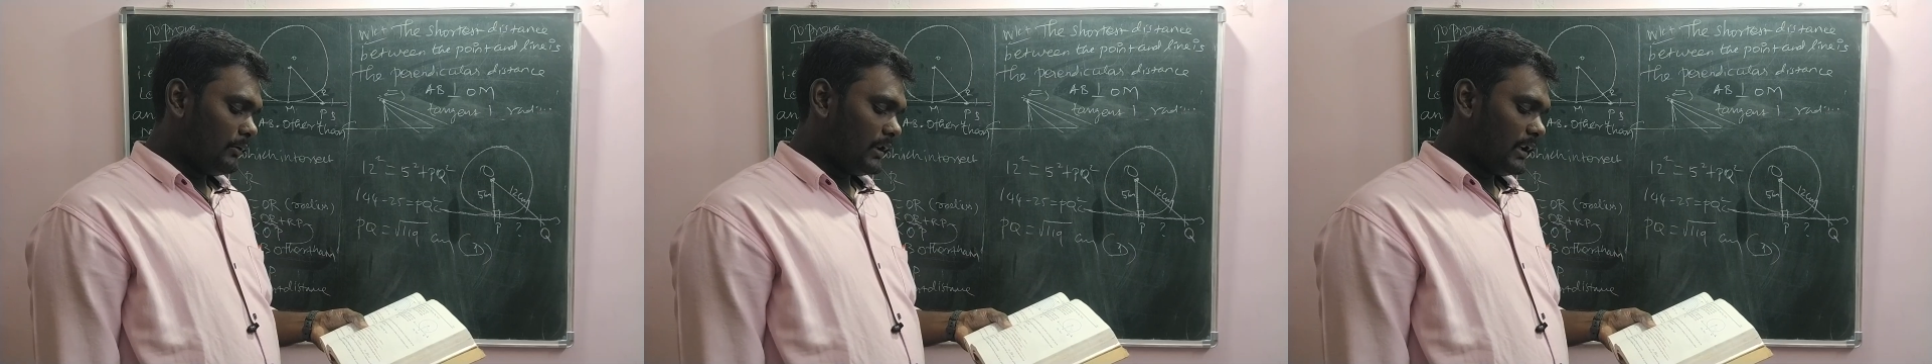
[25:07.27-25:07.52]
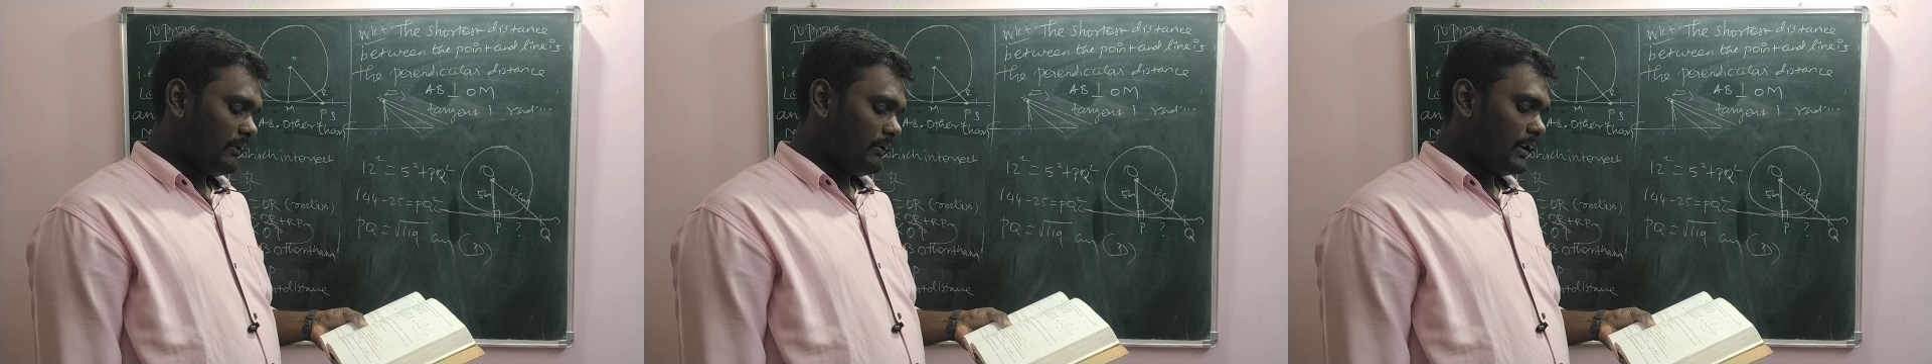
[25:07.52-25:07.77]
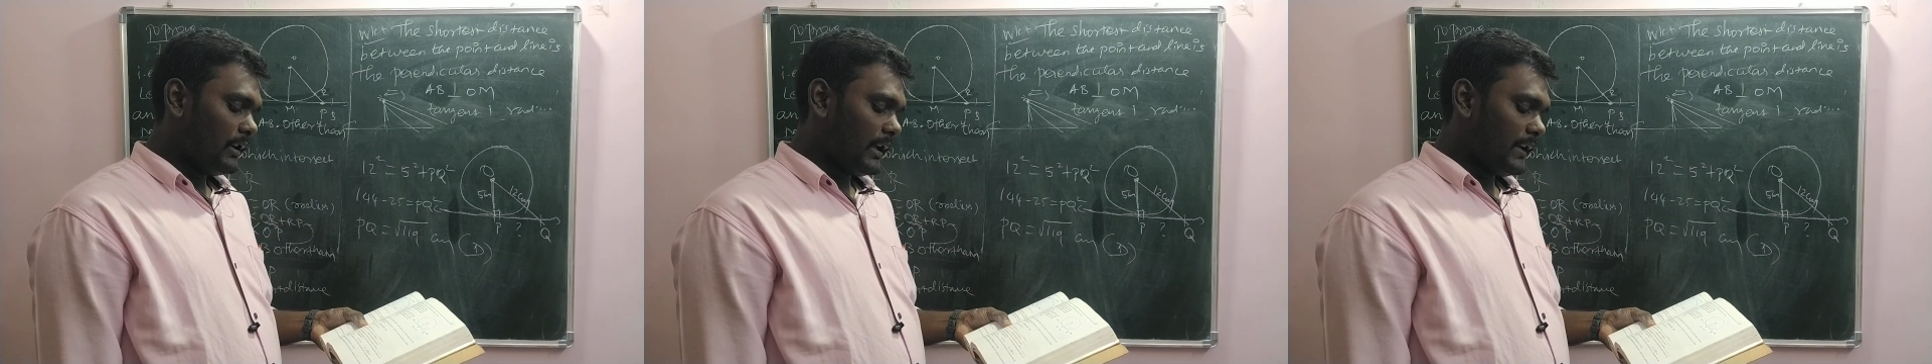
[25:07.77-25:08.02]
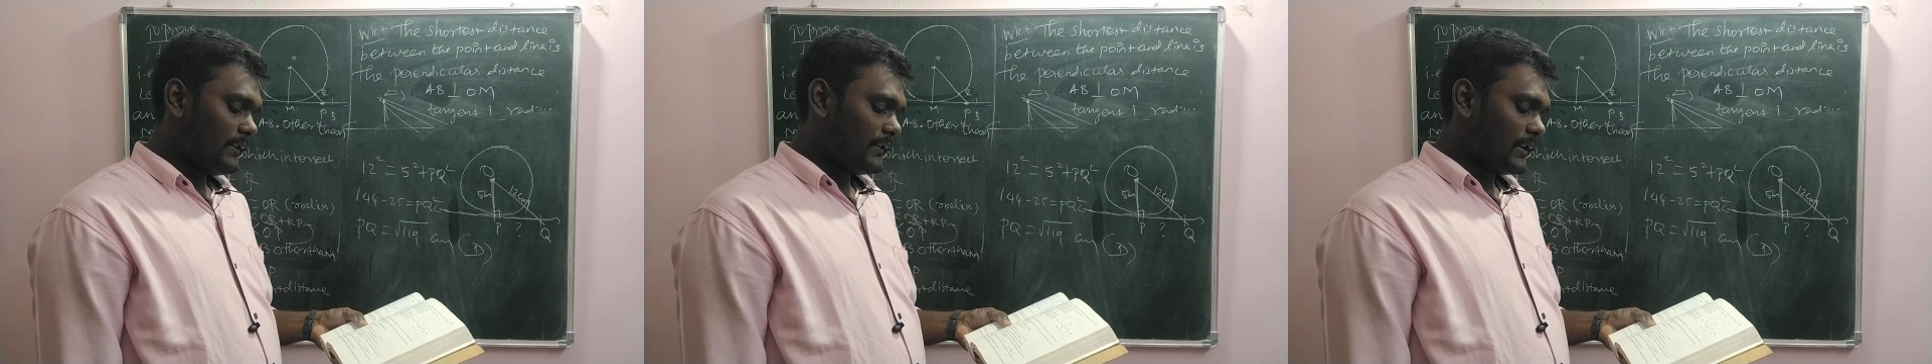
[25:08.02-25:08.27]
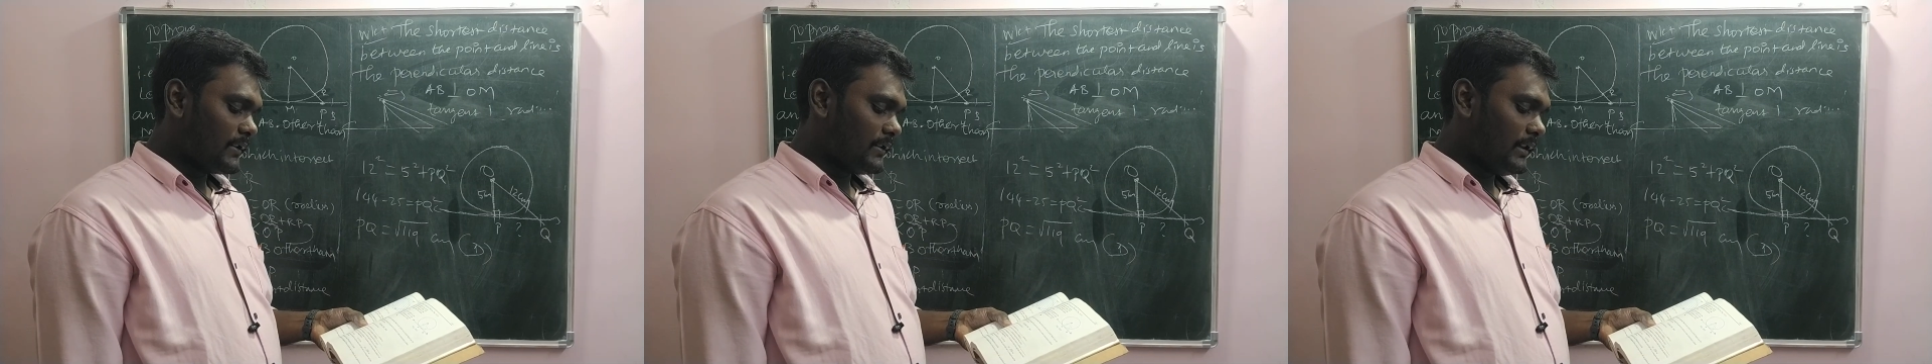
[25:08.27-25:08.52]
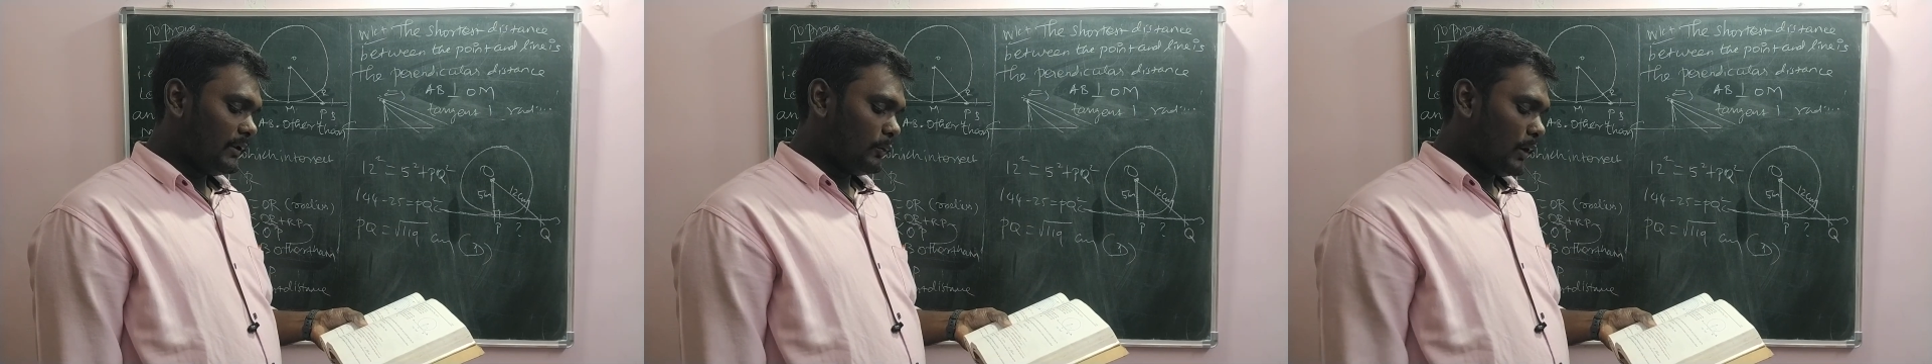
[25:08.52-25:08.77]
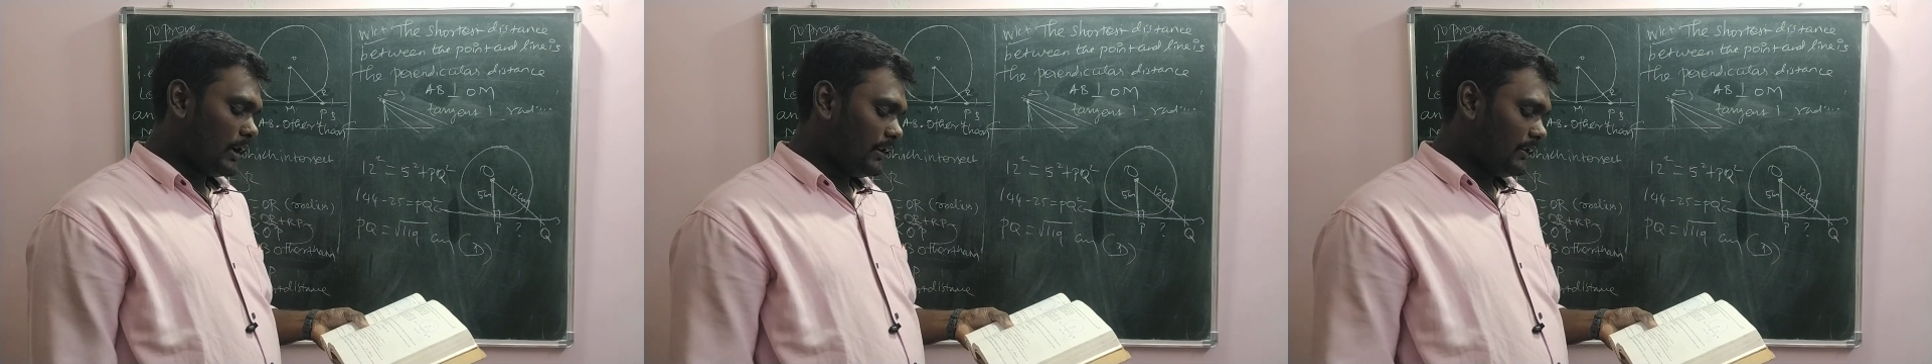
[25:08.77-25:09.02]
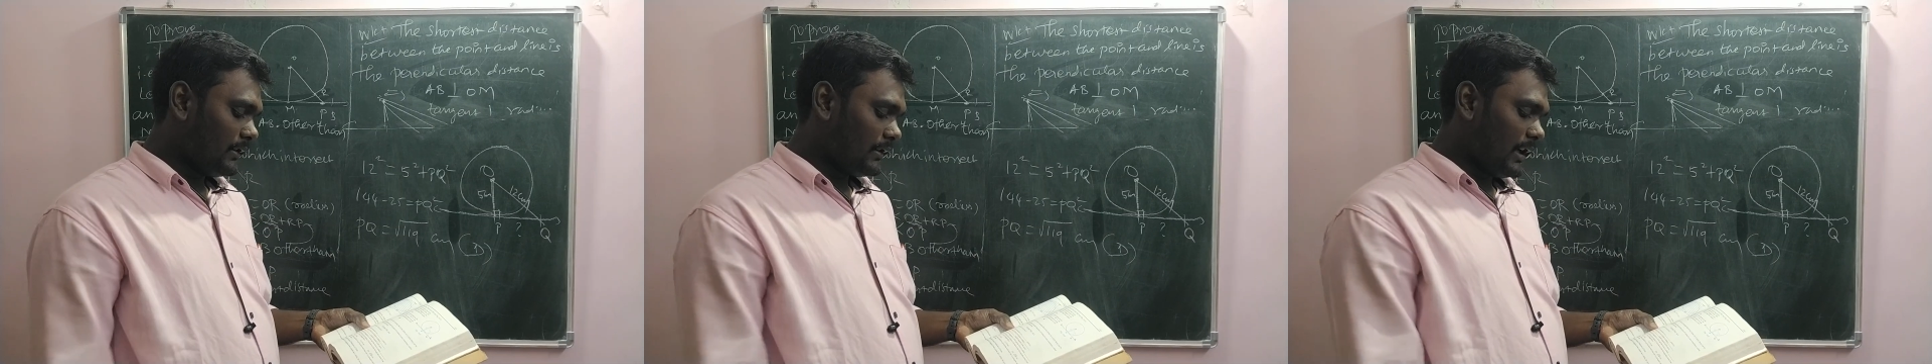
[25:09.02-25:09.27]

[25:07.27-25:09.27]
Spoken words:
to the given line such that one is a